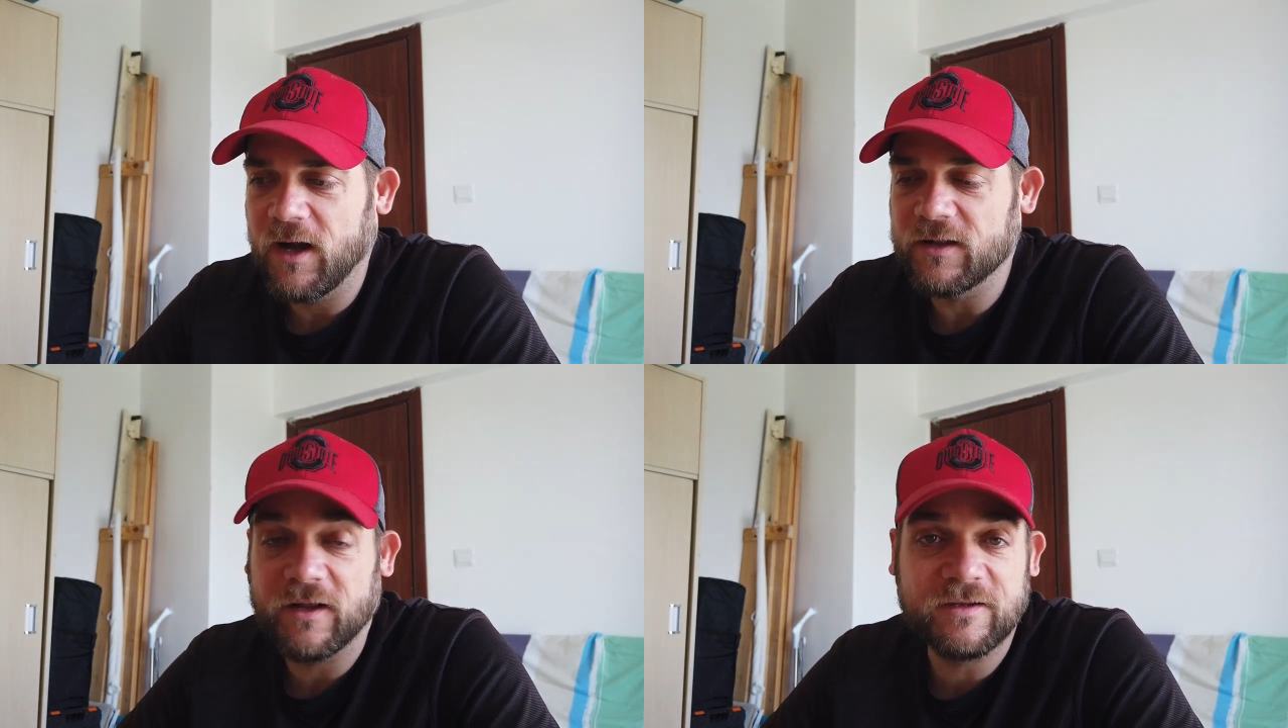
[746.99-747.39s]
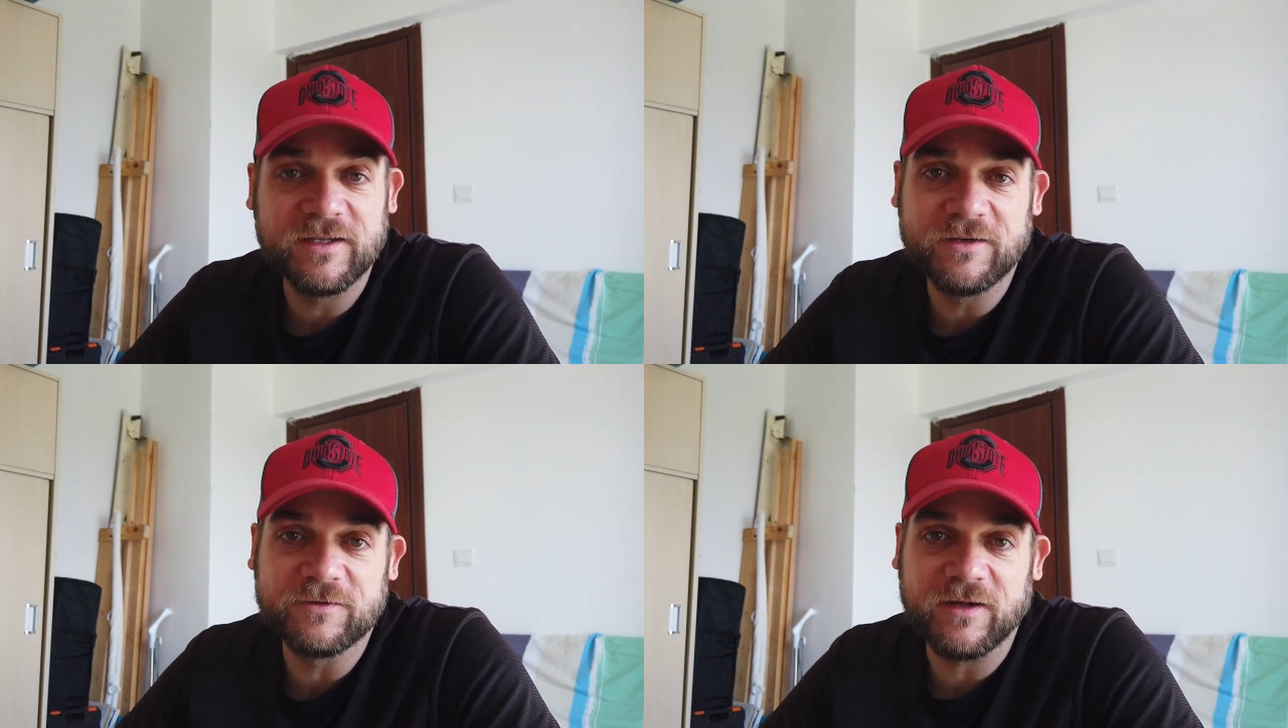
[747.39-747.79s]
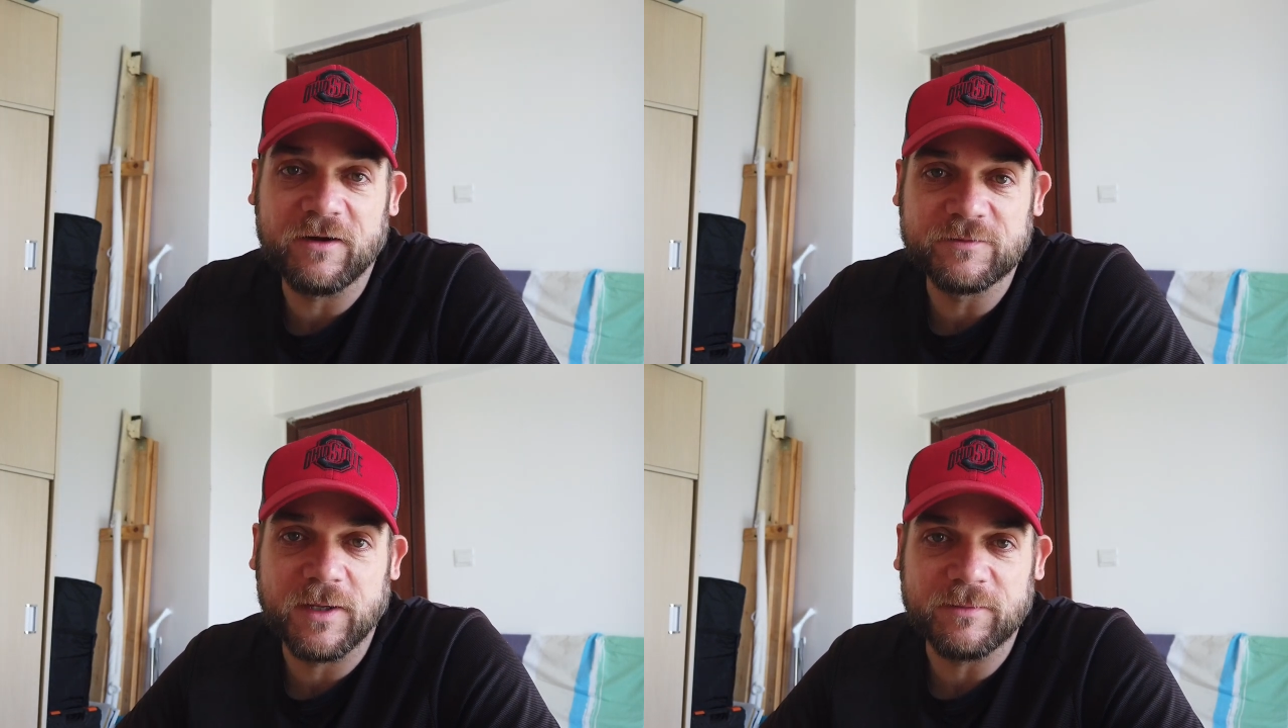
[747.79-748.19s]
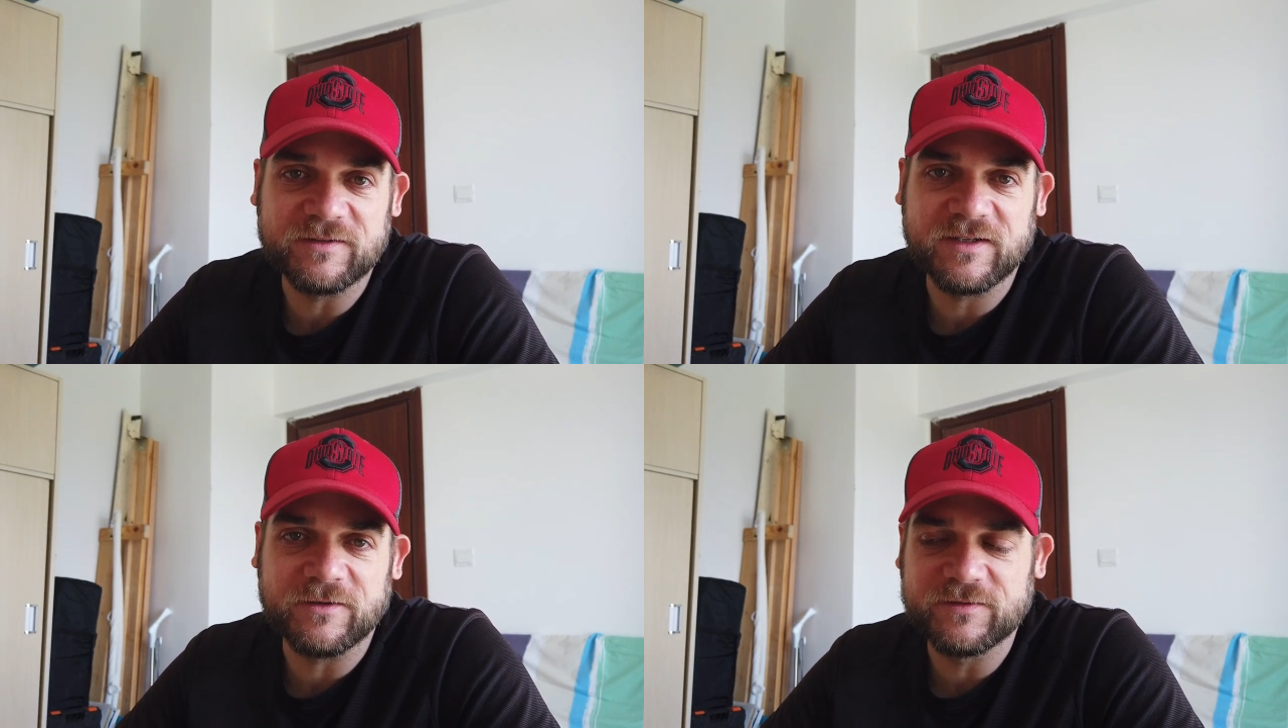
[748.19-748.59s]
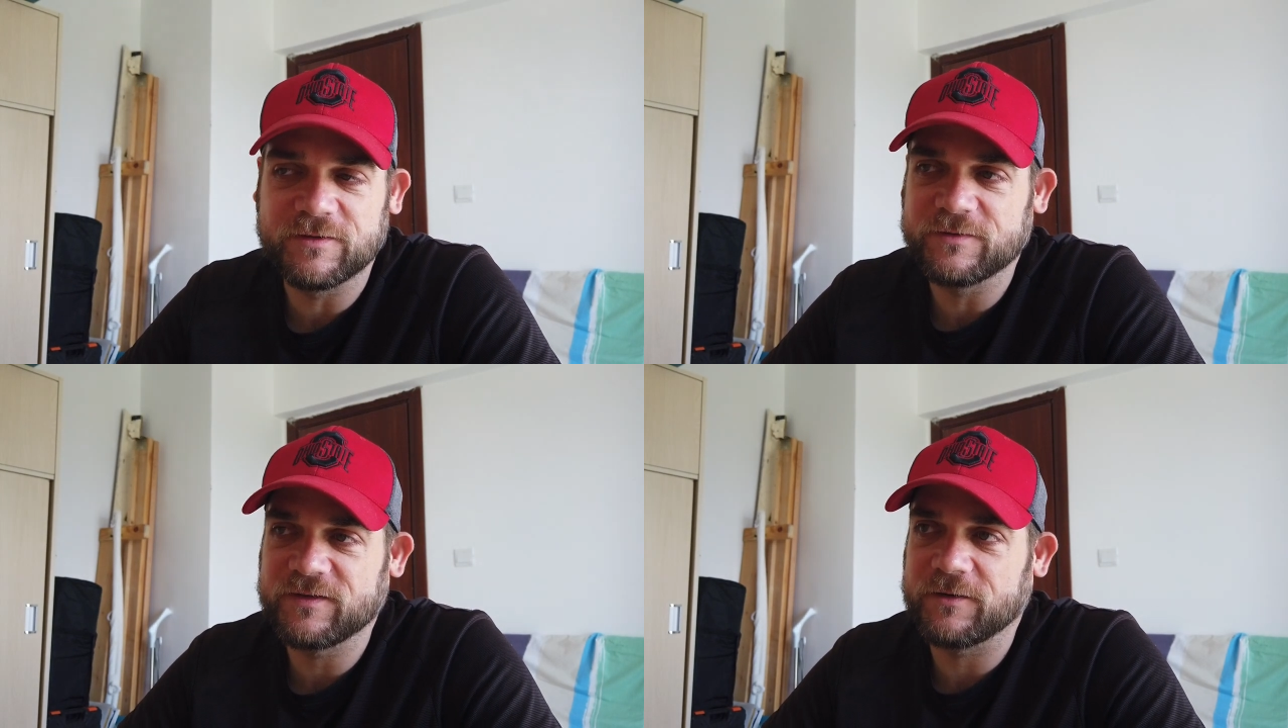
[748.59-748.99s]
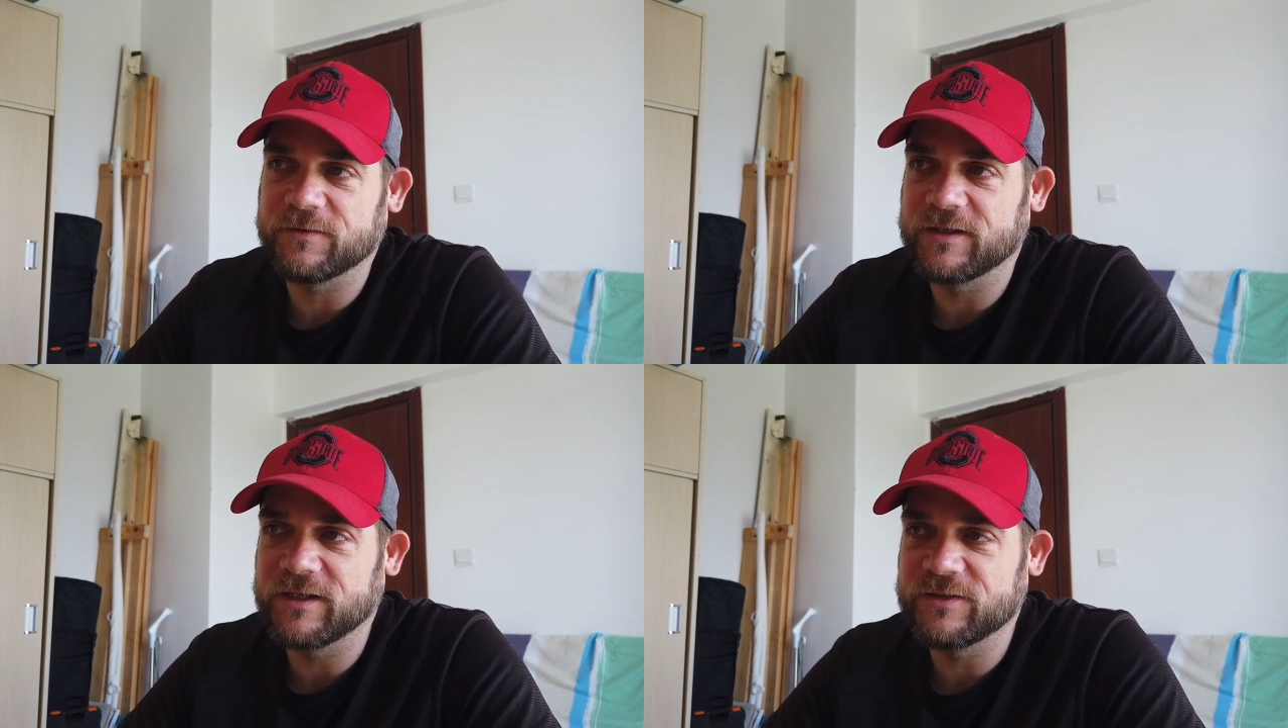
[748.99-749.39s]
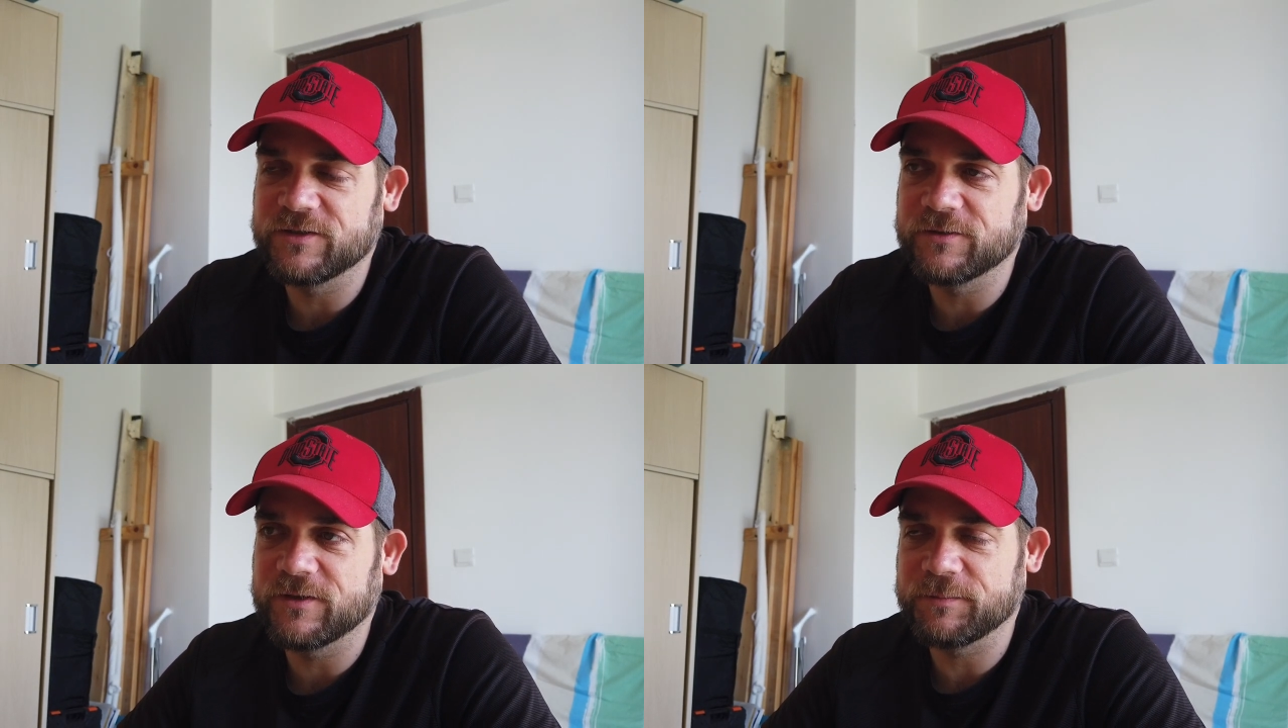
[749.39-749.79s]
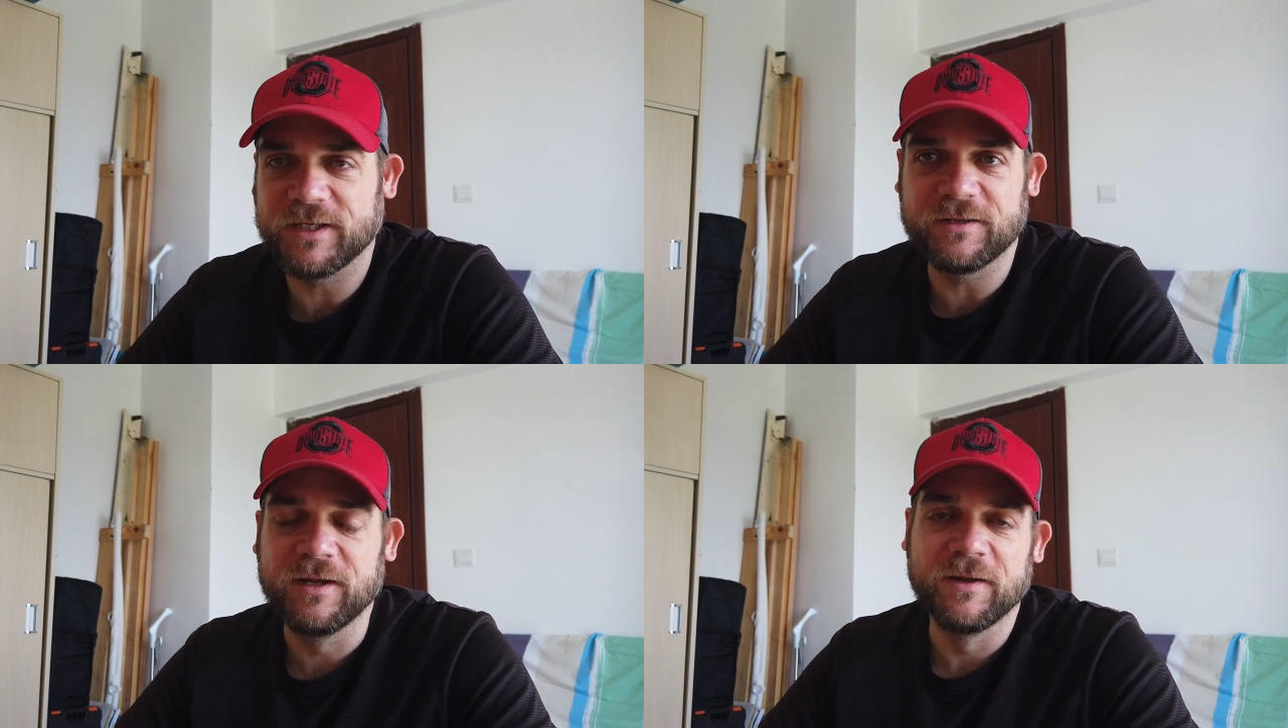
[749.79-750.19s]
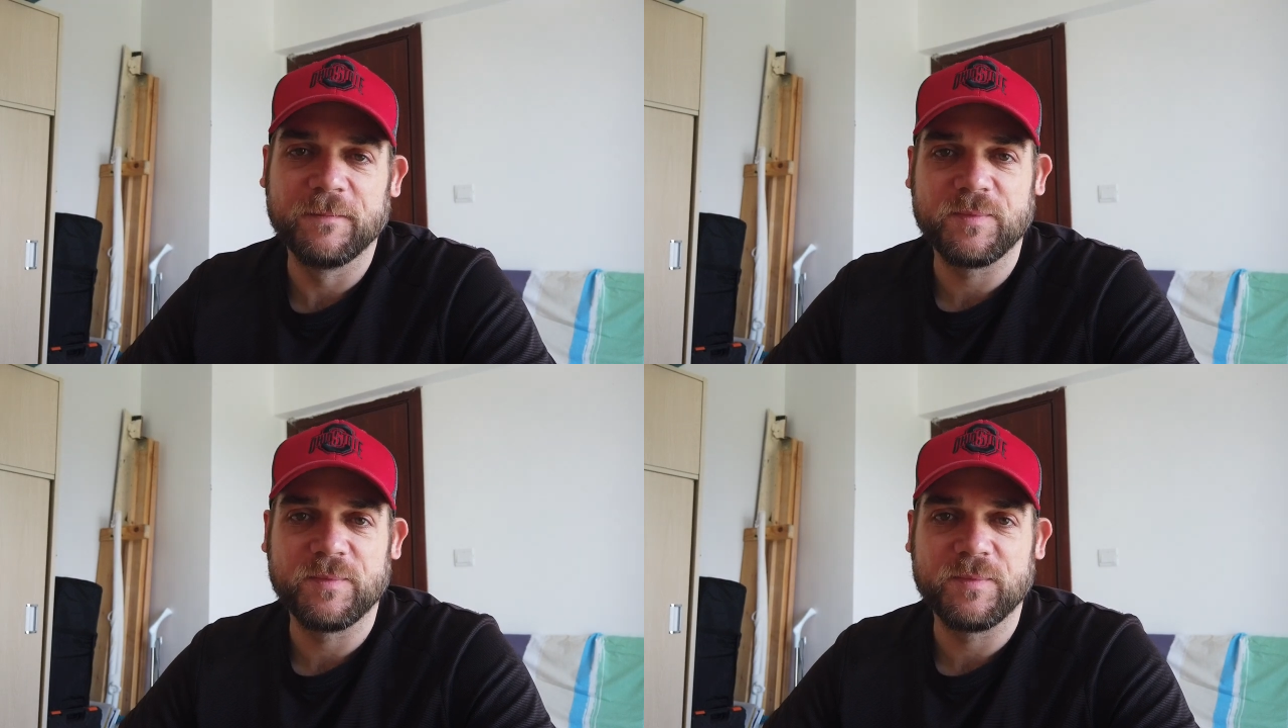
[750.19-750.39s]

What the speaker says: Luckily, I was by myself, so it's not really an issue. I mean,